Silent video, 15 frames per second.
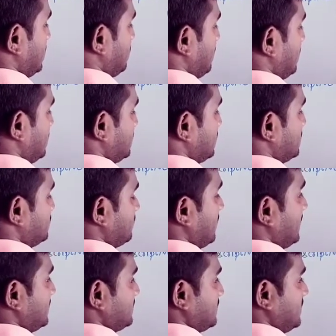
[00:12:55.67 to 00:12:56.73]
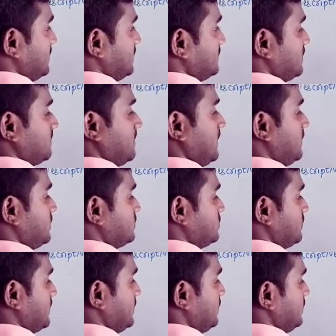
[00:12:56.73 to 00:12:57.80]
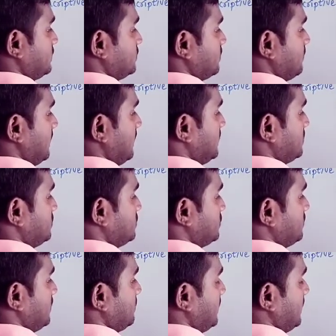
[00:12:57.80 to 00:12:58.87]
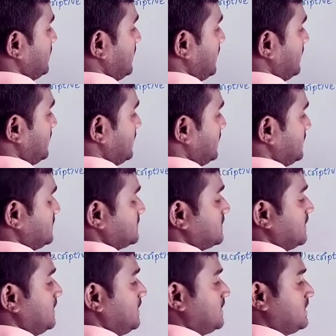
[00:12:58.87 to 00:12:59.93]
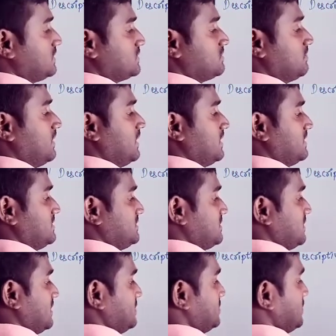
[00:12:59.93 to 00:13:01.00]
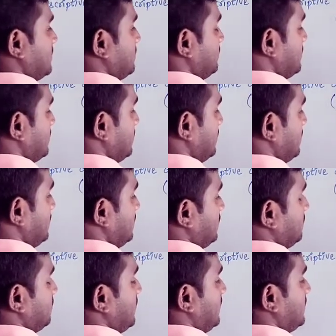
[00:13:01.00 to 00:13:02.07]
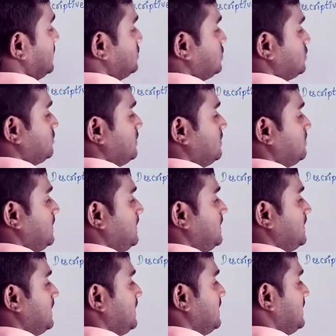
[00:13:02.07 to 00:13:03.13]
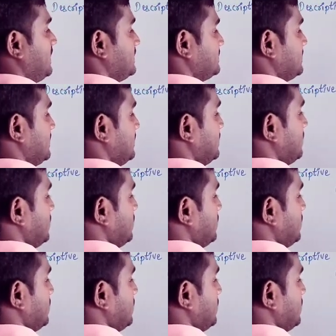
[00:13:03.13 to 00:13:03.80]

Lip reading: what is the smallest integer? Minus 12. So minus 12 by 9 is the smallest rational number. Minus 12 by 9 less than,